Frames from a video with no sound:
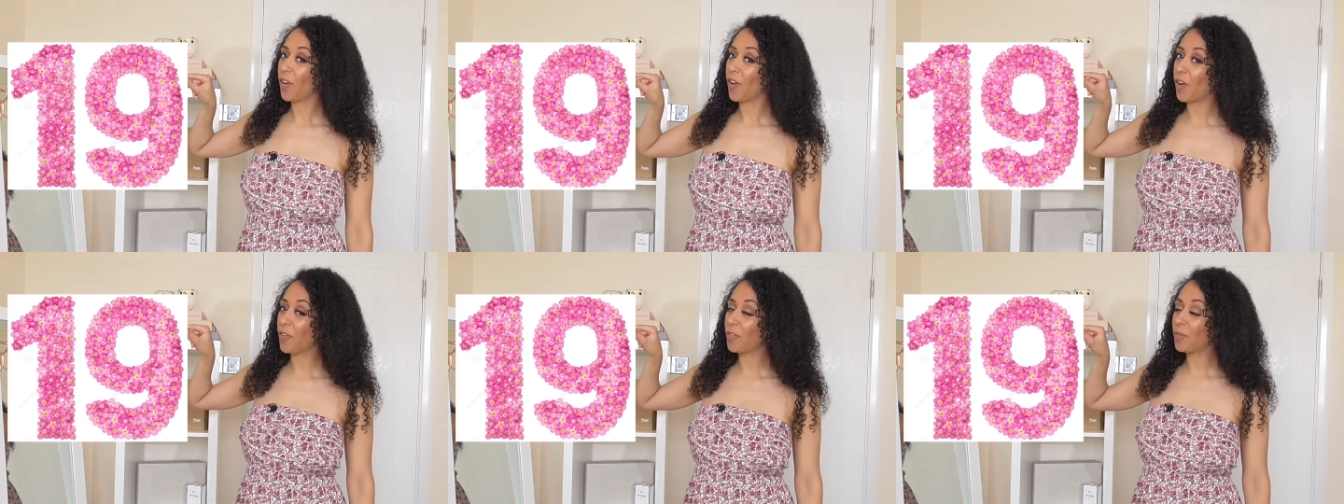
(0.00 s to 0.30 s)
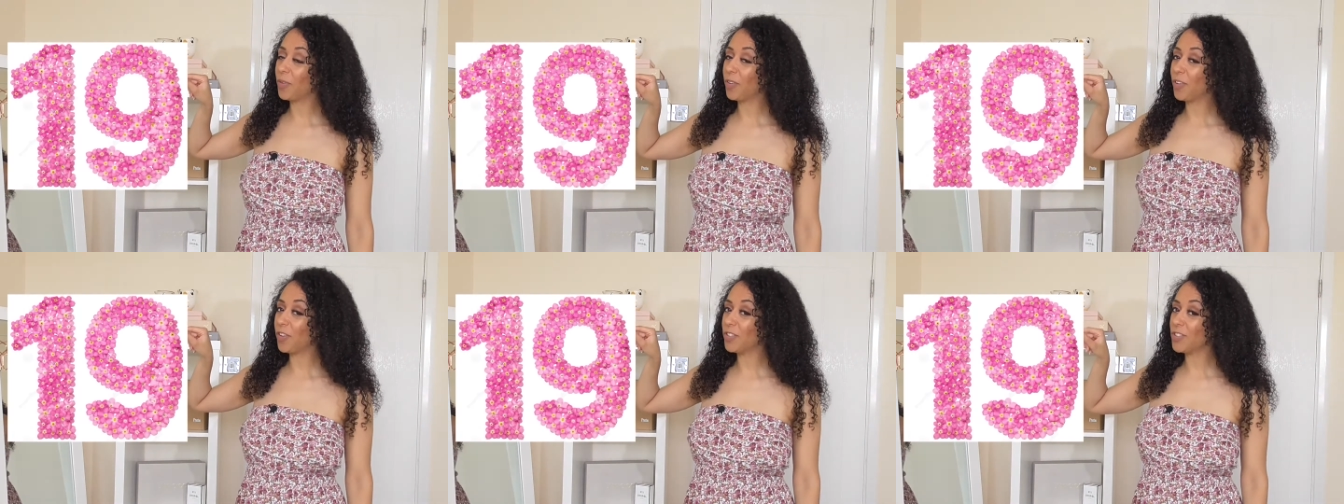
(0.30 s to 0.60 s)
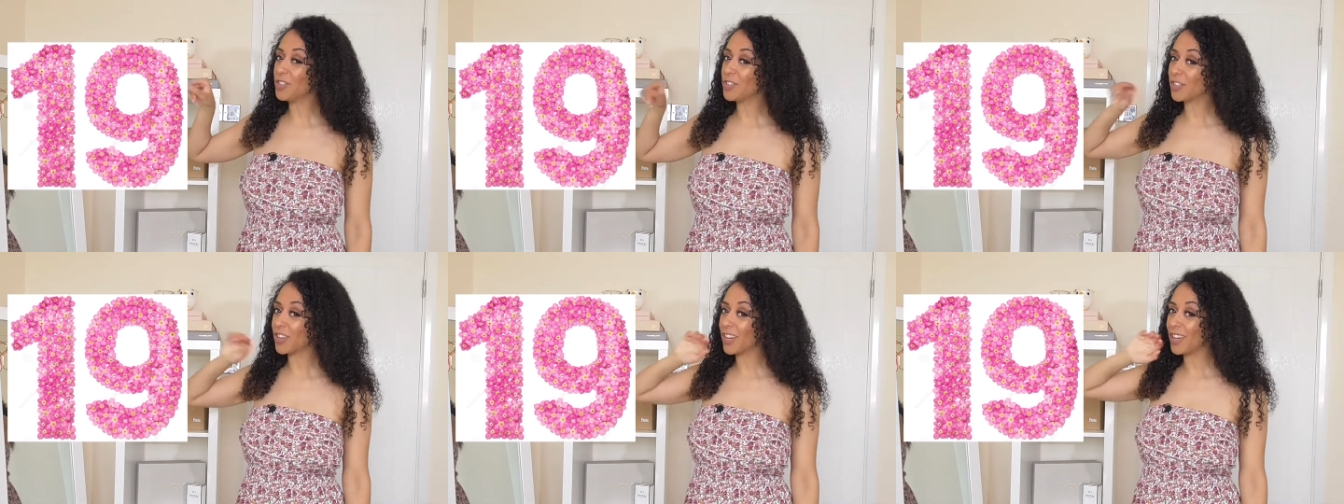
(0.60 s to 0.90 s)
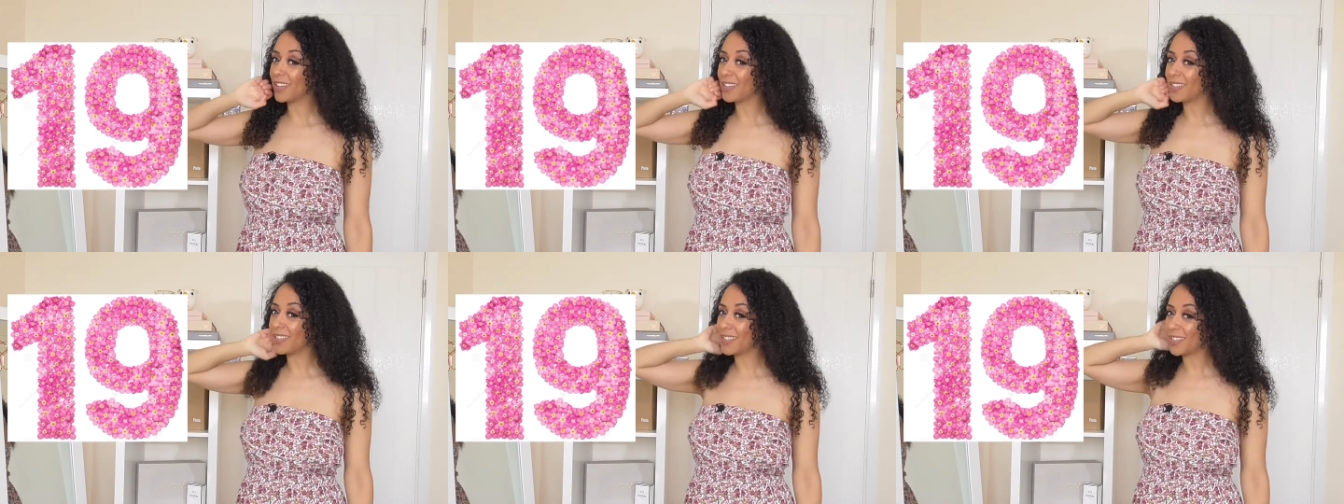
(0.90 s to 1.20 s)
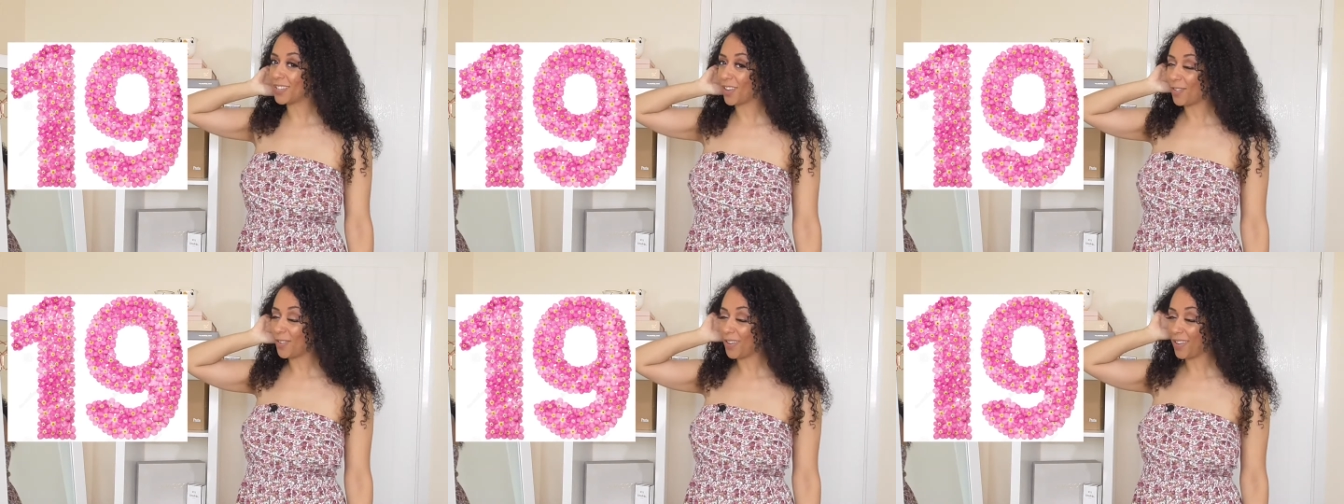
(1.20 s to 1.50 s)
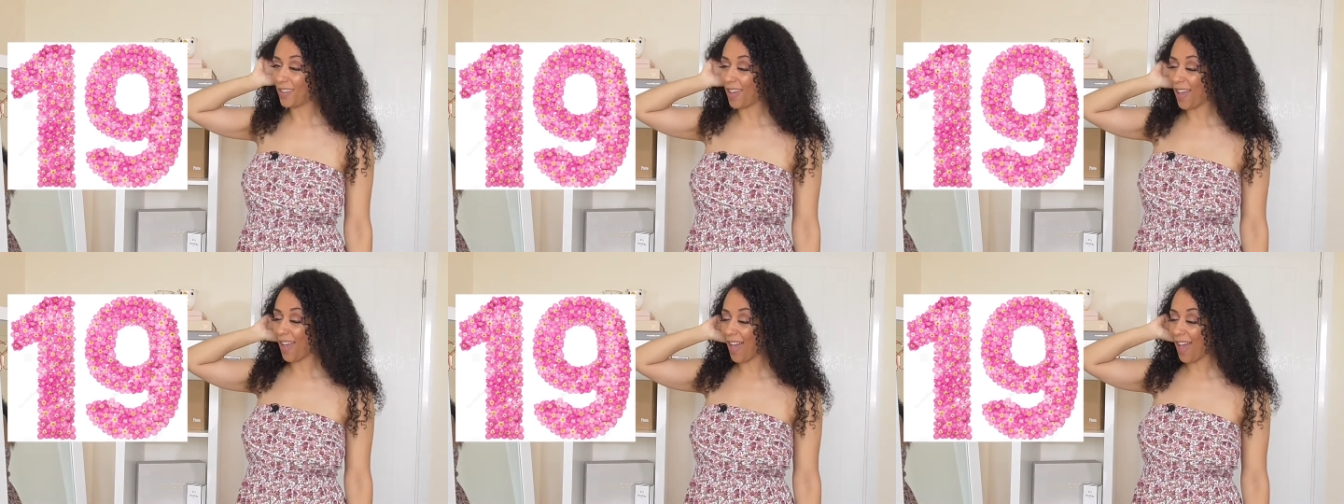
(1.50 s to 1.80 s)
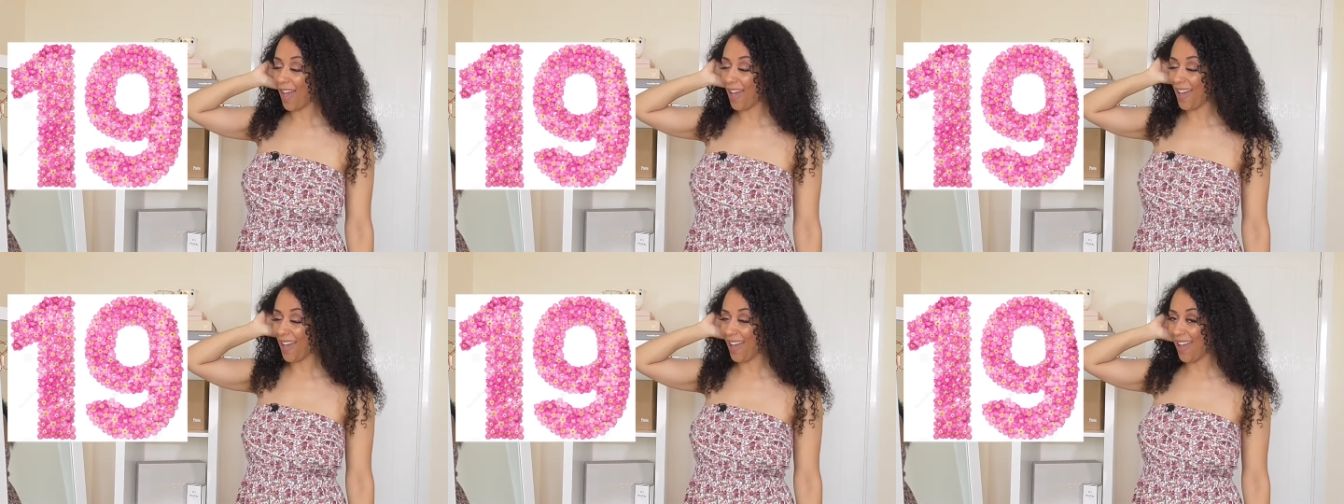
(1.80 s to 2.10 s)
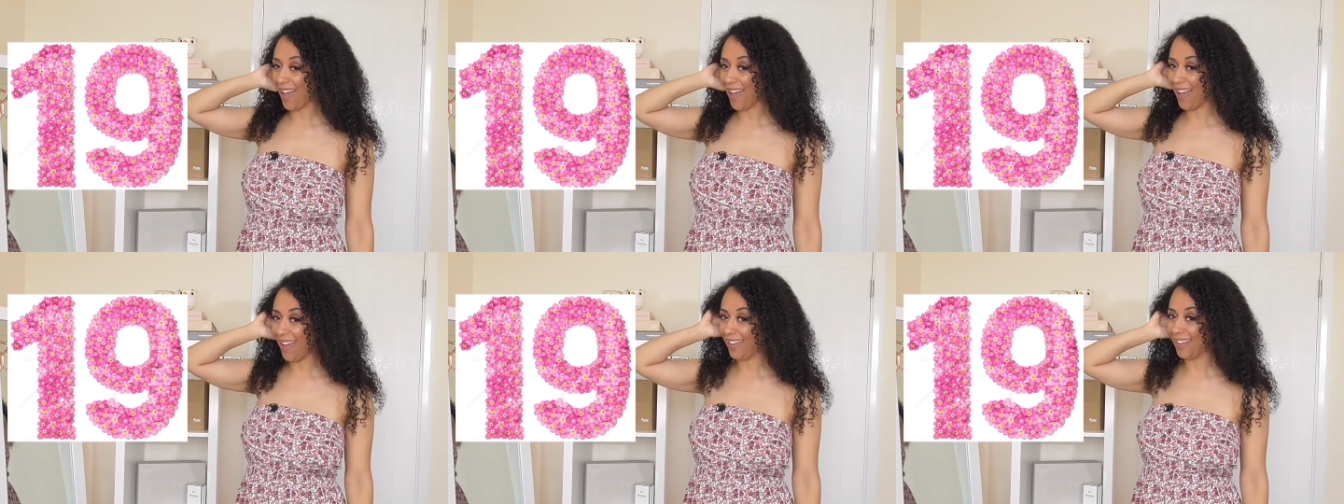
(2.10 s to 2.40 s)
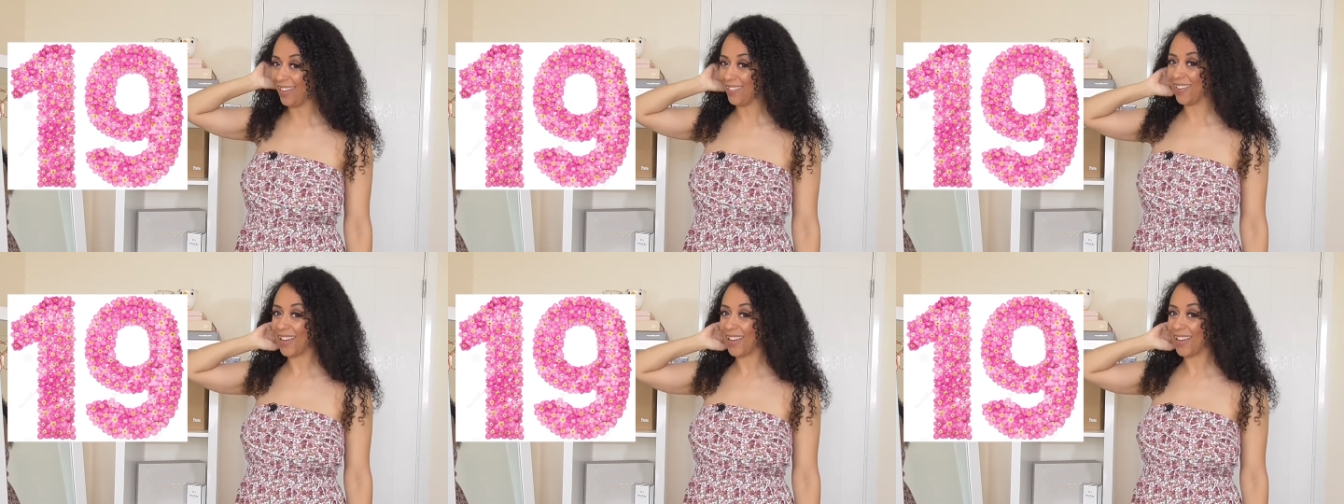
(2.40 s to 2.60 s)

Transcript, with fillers: of one hundred, so yay,